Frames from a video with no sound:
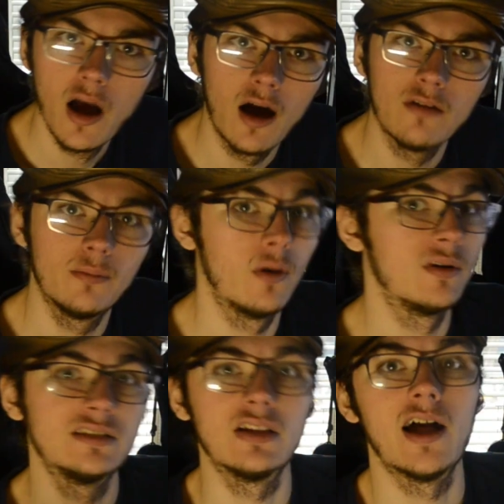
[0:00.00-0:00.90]
of a
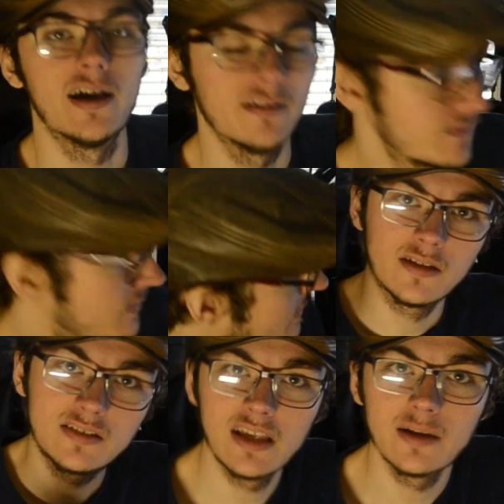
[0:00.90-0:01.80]
pony's life. The
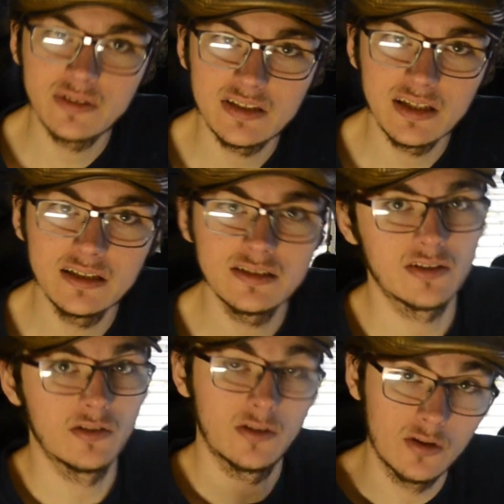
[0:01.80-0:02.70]
CMCs,
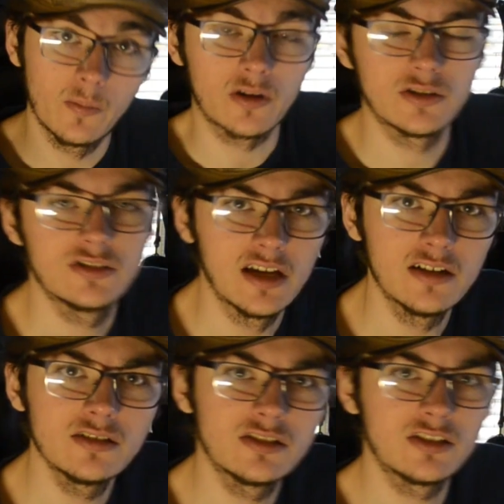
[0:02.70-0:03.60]
the Cutie Mark
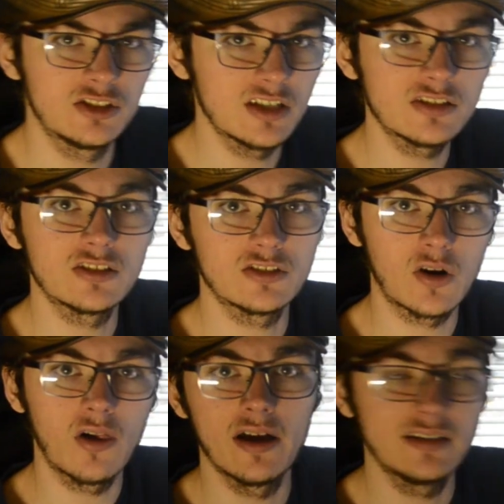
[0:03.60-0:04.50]
Crusaders, suggest to
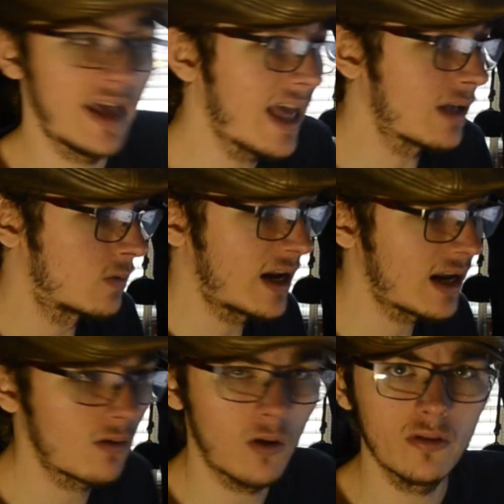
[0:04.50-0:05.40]
Starlight, hey, write
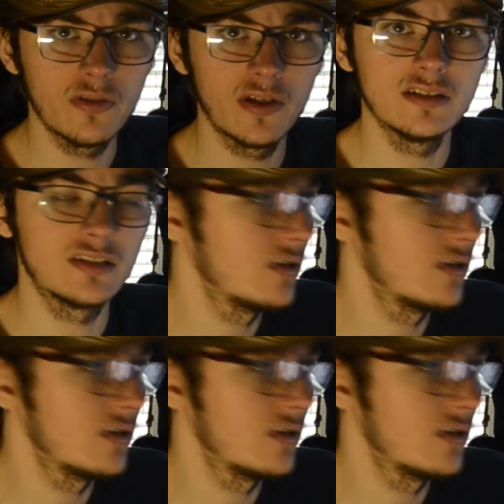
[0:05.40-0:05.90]
out all the things that